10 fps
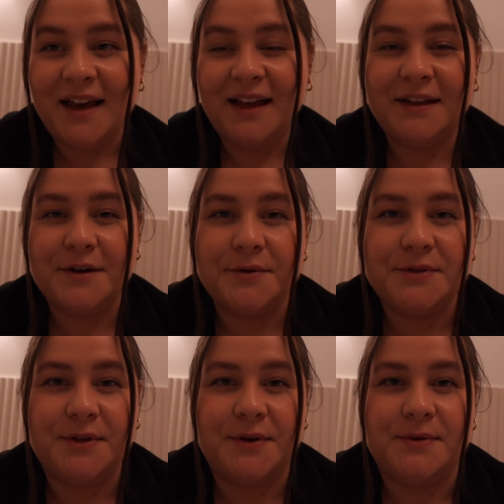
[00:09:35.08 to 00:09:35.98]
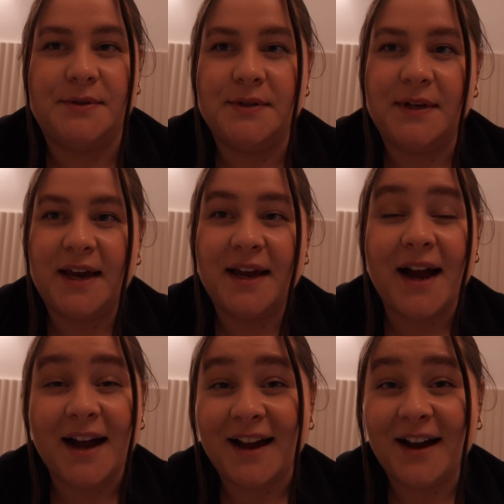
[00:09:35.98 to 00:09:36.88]
Hello, so today
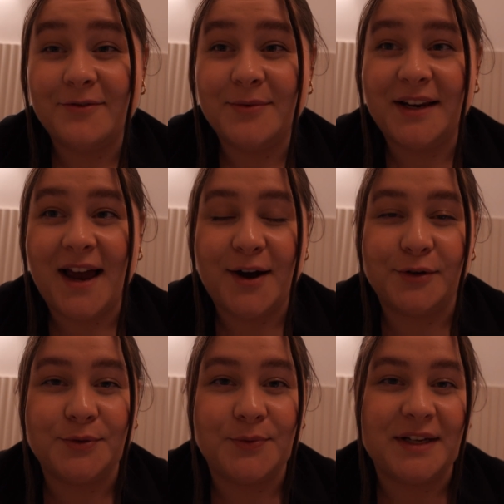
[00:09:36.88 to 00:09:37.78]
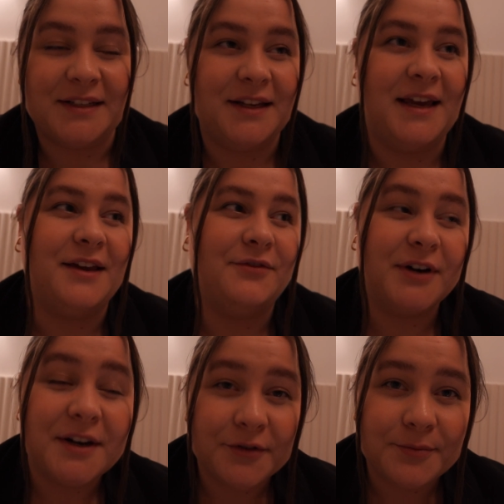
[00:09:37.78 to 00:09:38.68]
I have been out with a
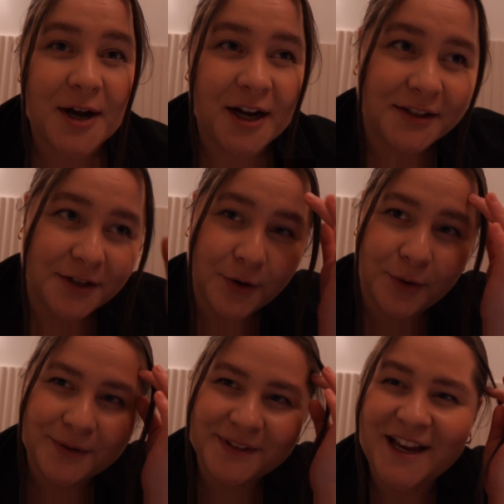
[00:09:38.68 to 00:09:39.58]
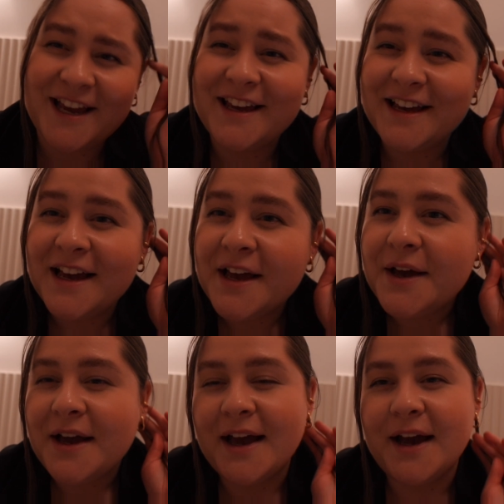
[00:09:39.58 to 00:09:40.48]
friend of mine the whole day.
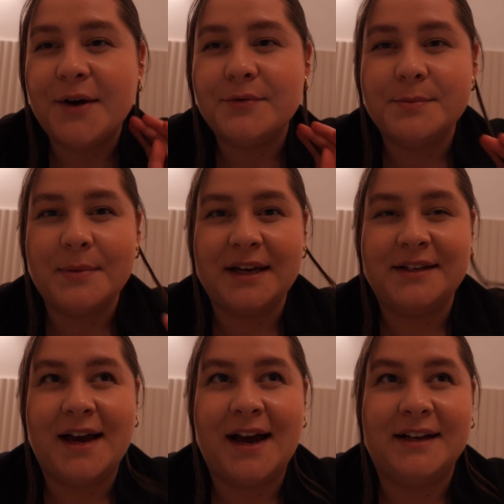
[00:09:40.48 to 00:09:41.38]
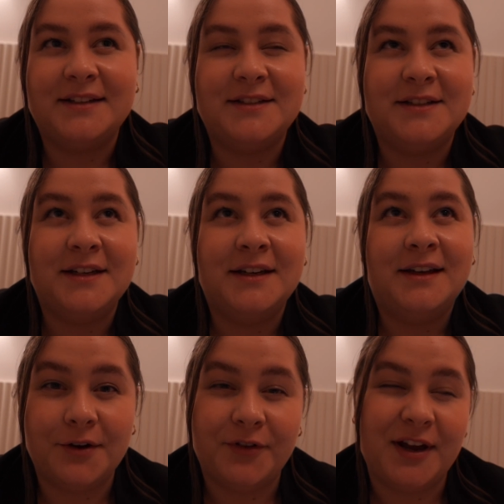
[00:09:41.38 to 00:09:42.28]
We met at
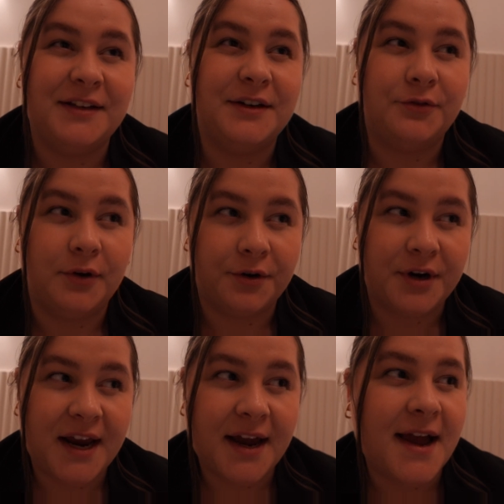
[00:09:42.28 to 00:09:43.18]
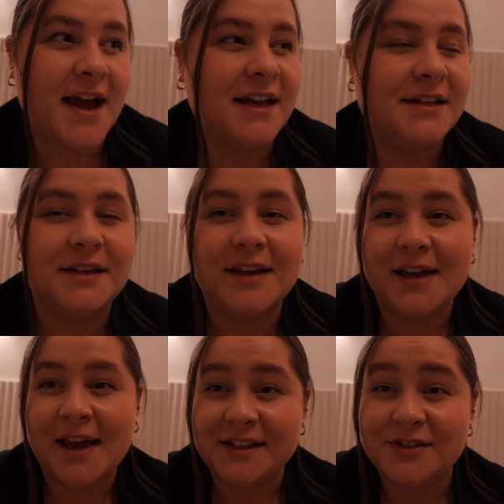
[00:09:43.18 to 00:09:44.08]
Café de Flore and
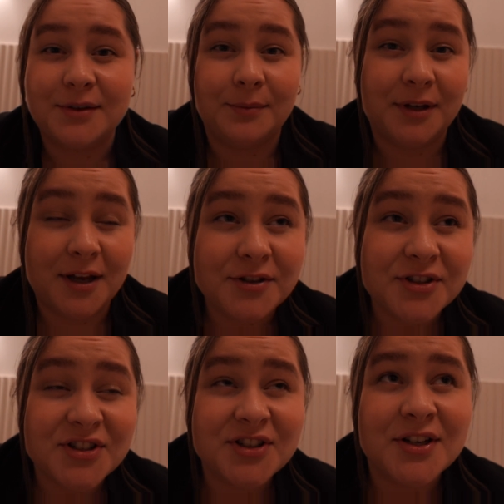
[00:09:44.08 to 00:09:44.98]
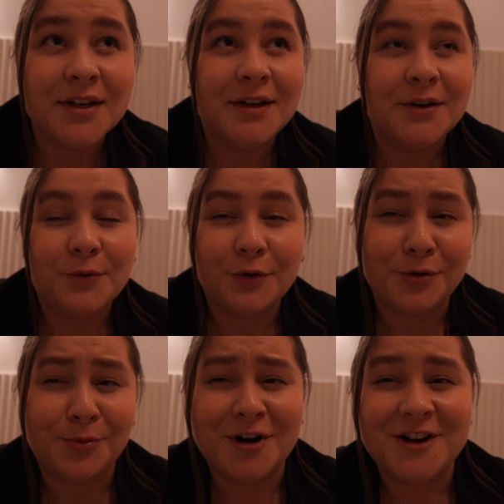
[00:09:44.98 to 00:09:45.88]
ate some lunch
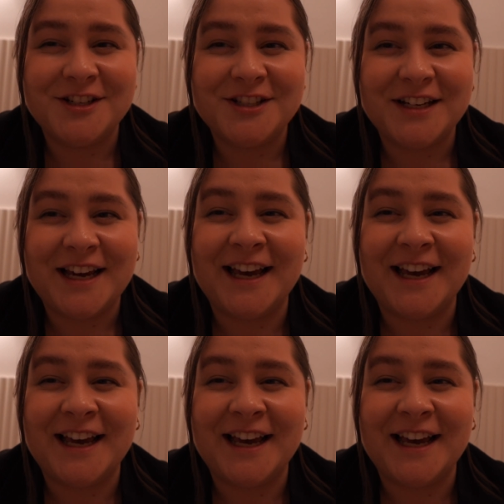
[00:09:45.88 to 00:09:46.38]
or brunch.